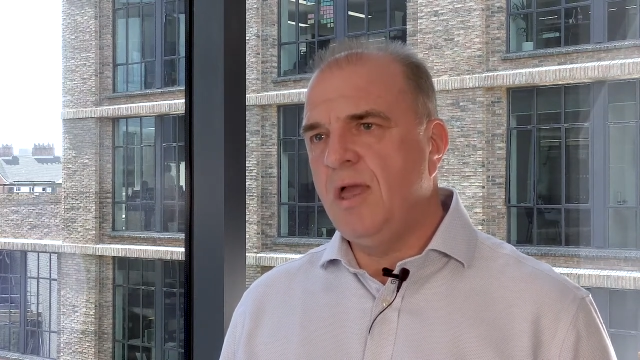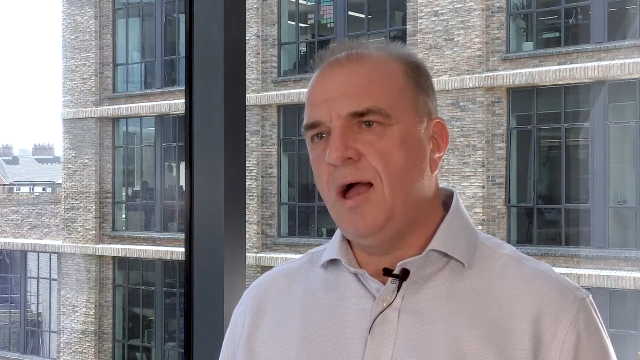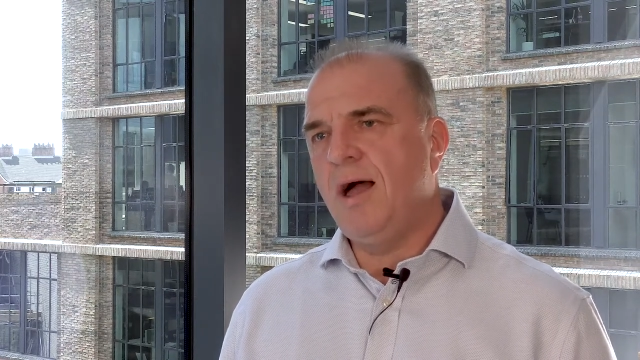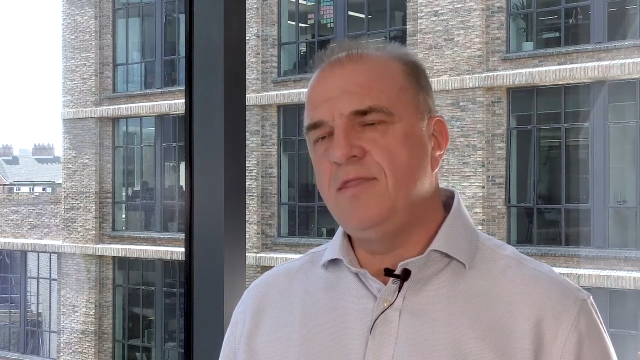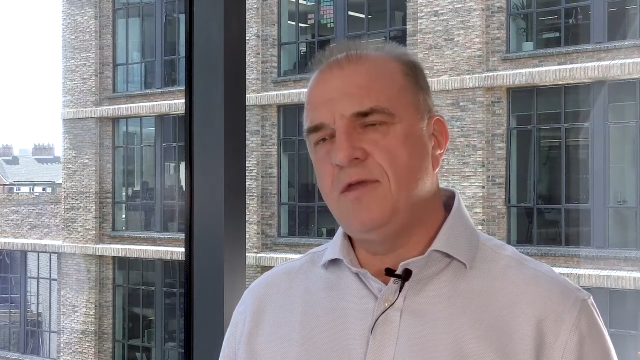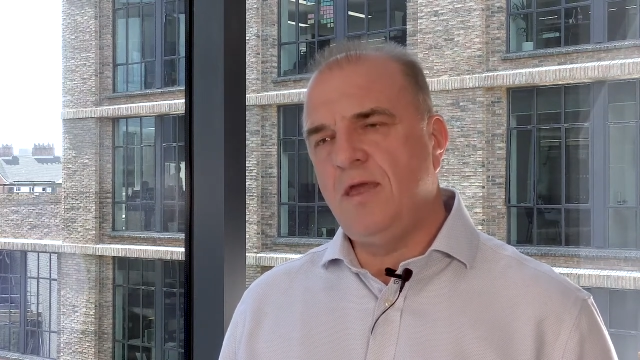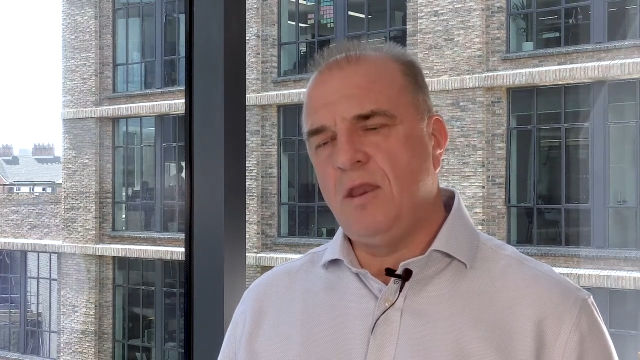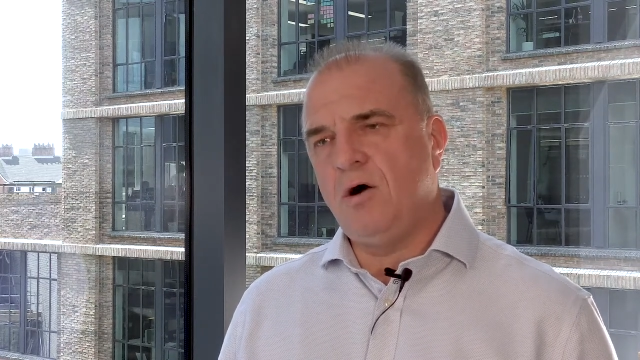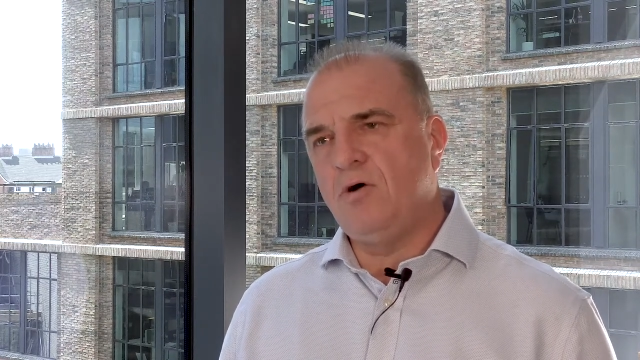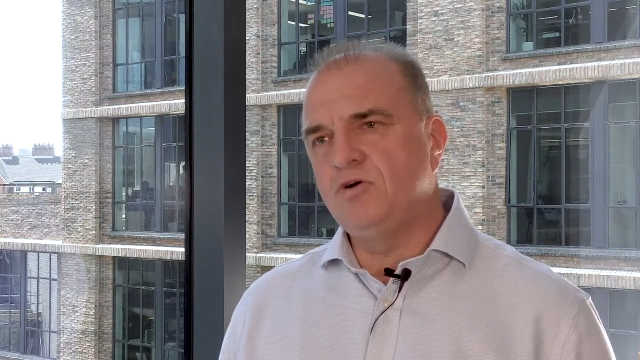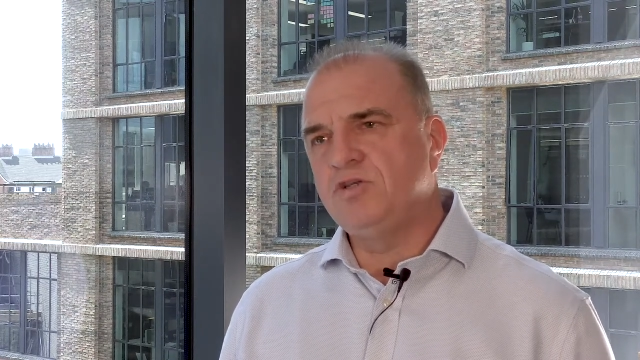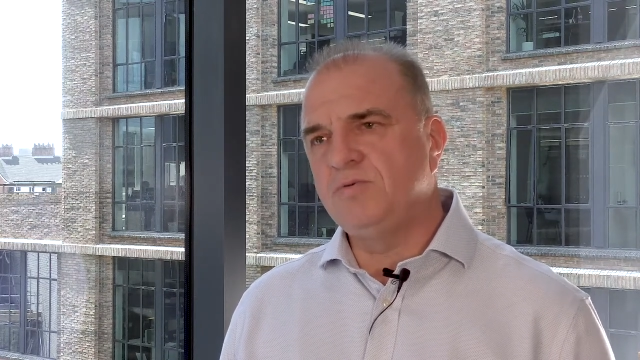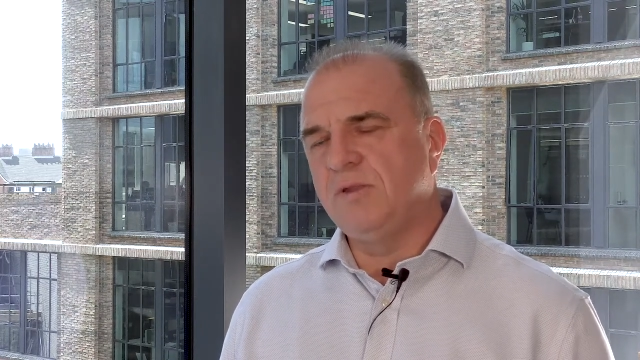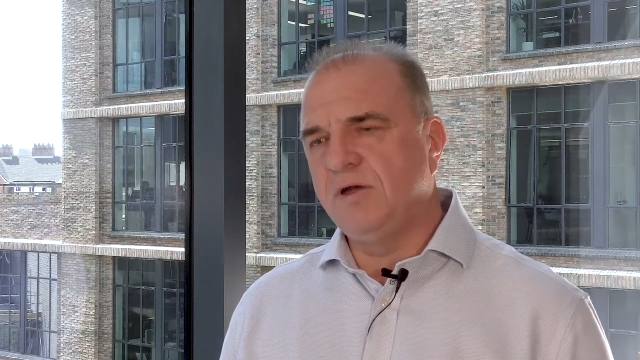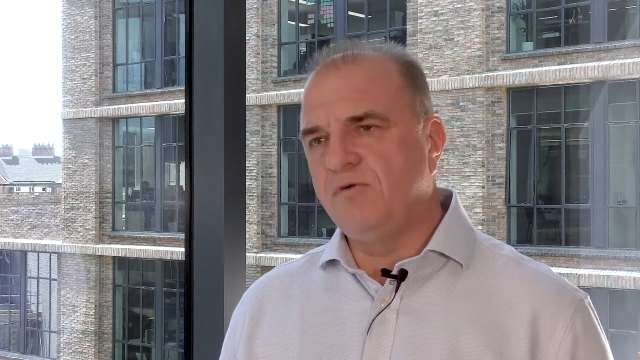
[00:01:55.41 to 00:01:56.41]
and then
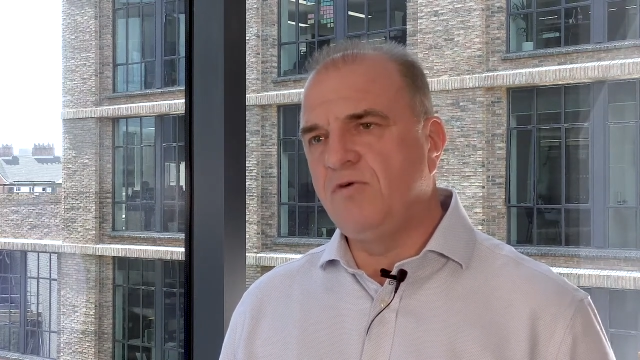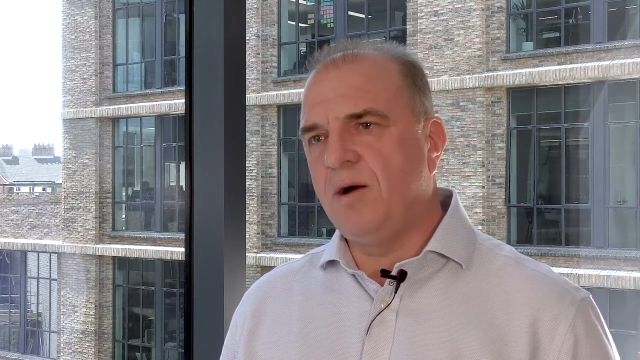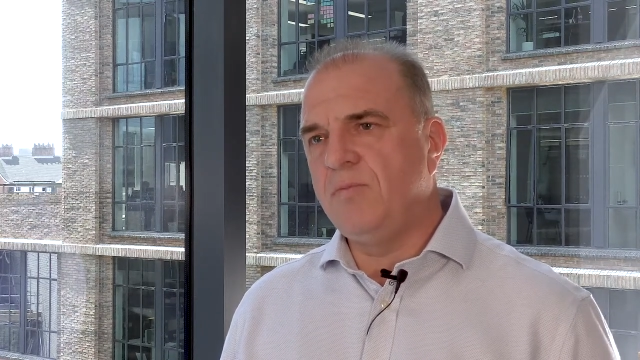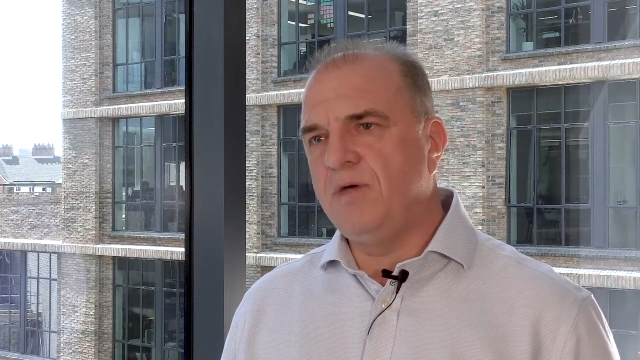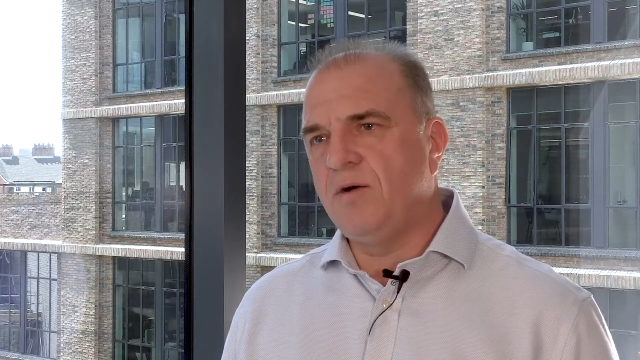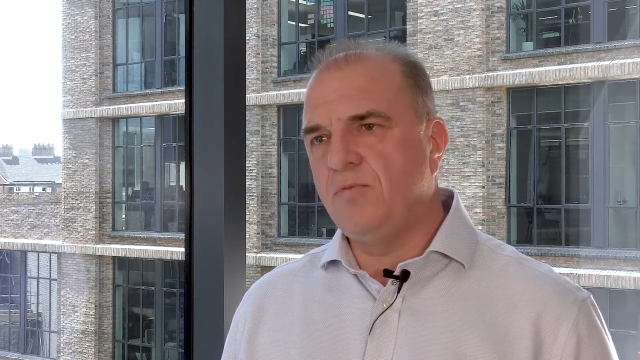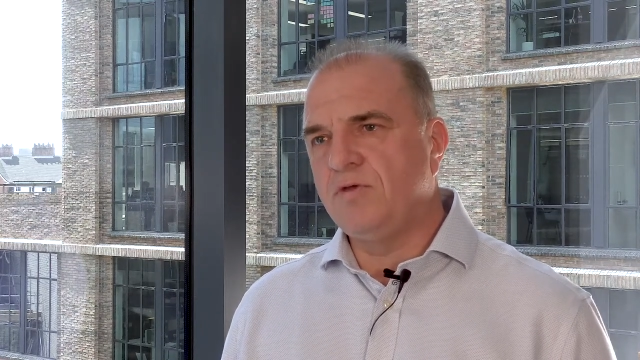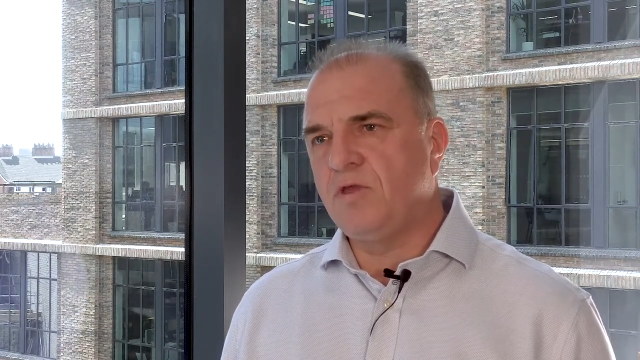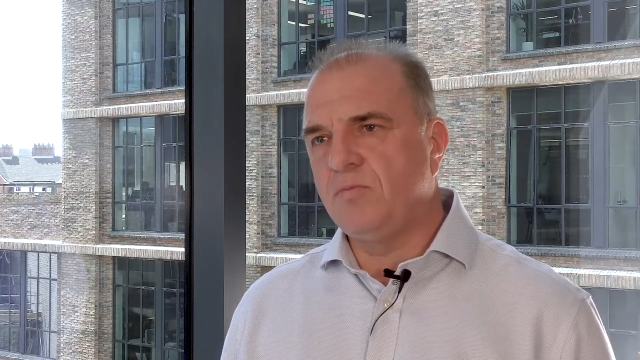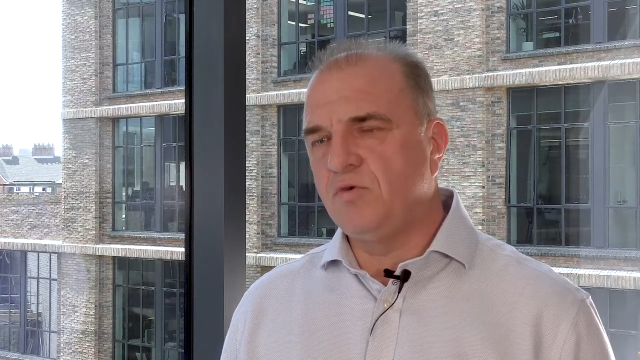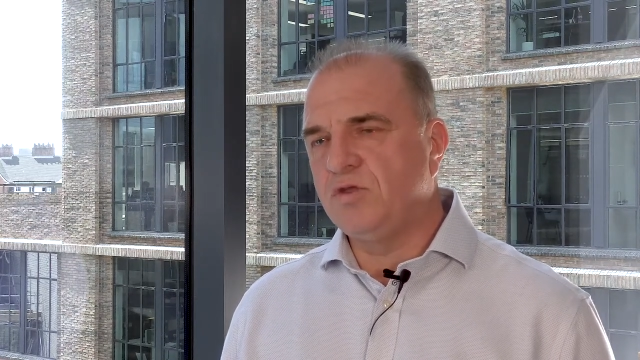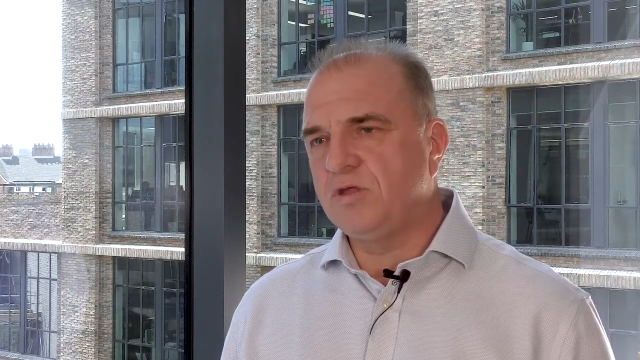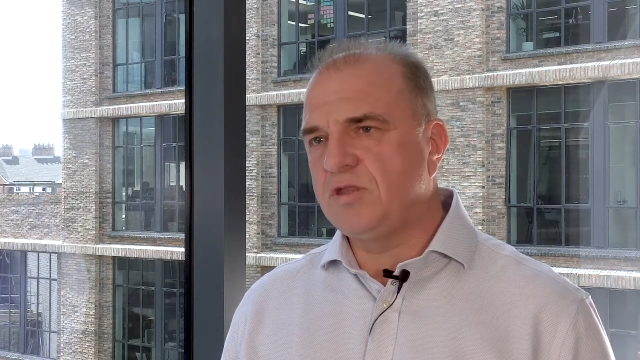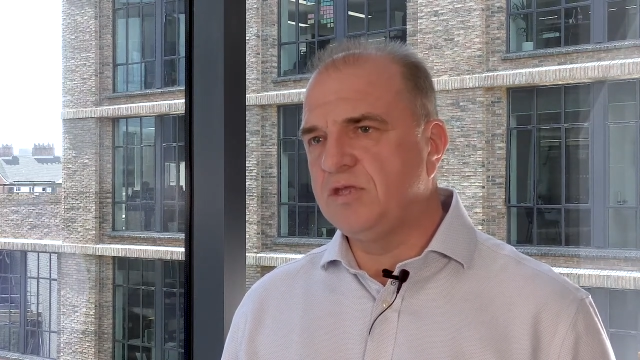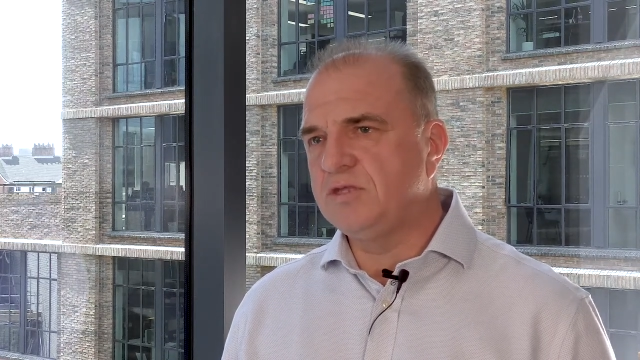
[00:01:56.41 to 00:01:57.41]
ultimately wrap that with
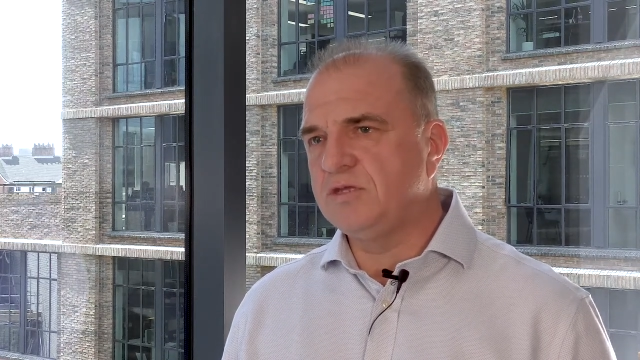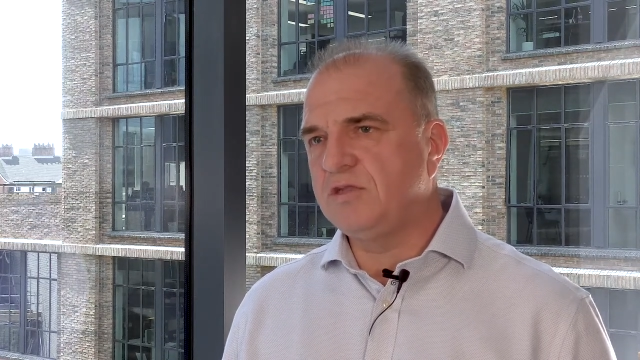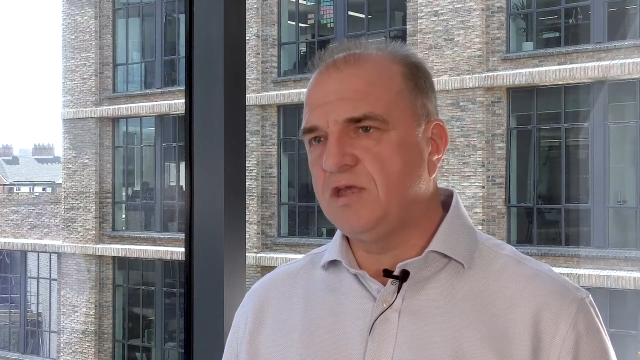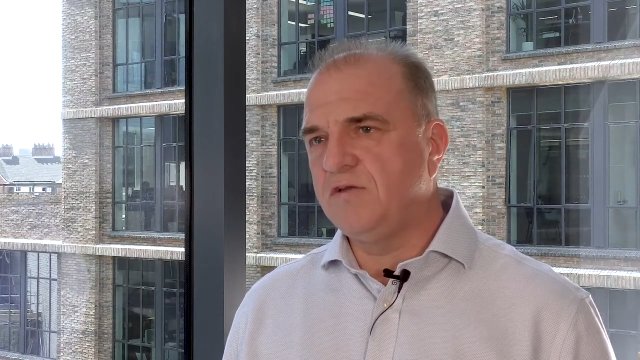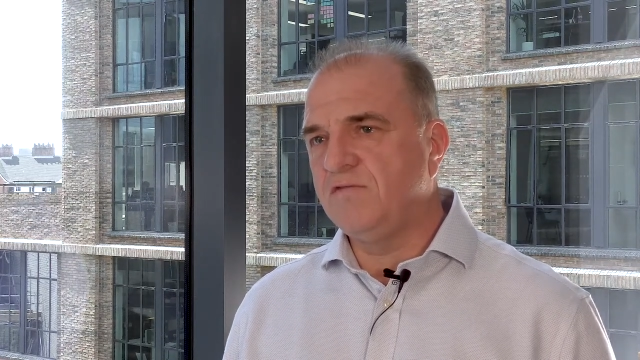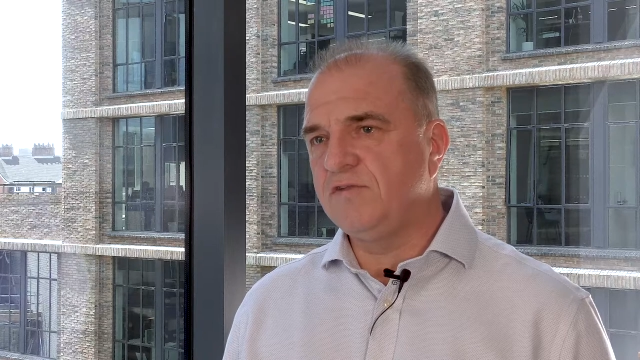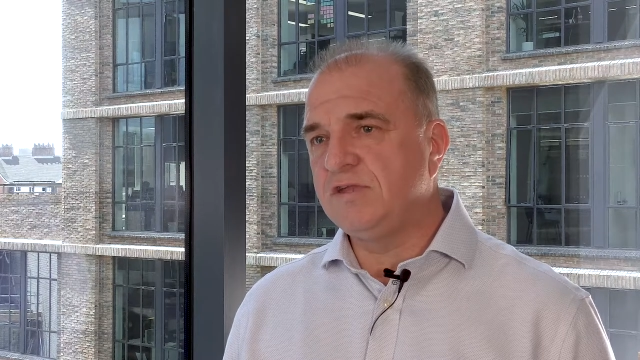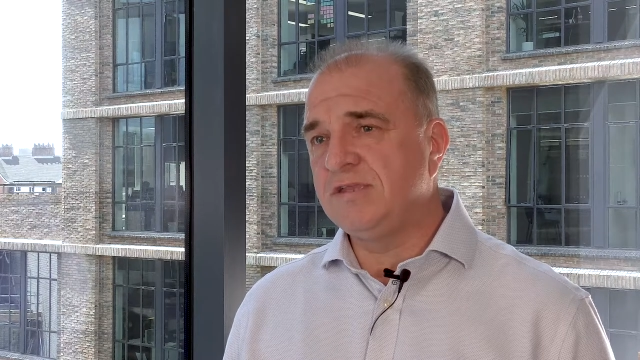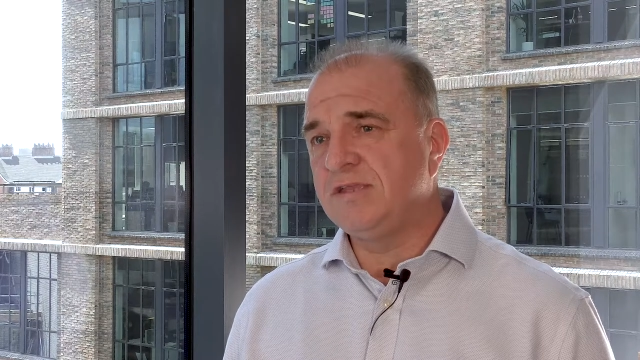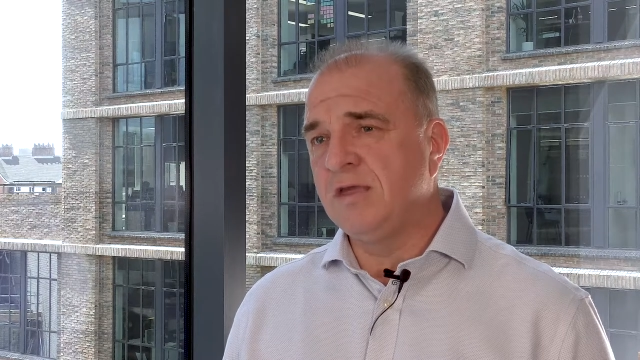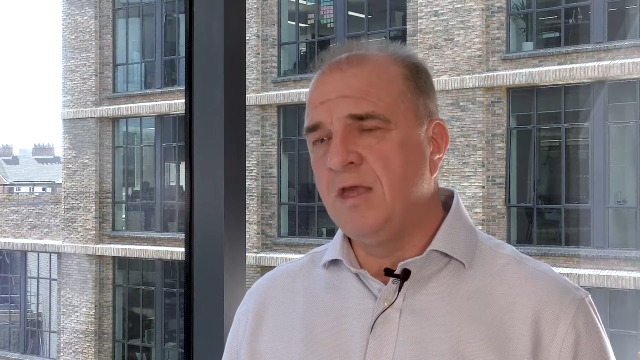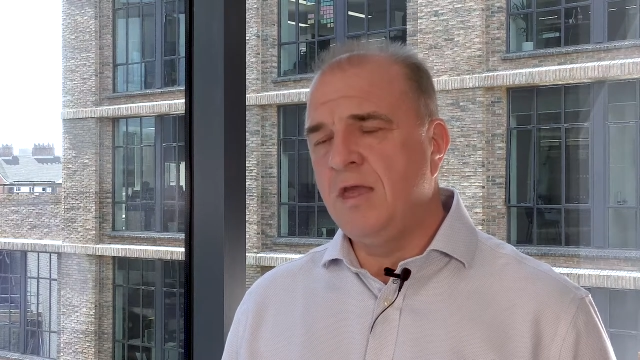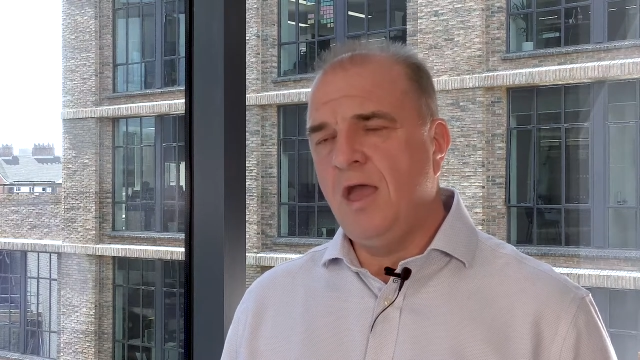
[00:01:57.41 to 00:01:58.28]
Computacenter services.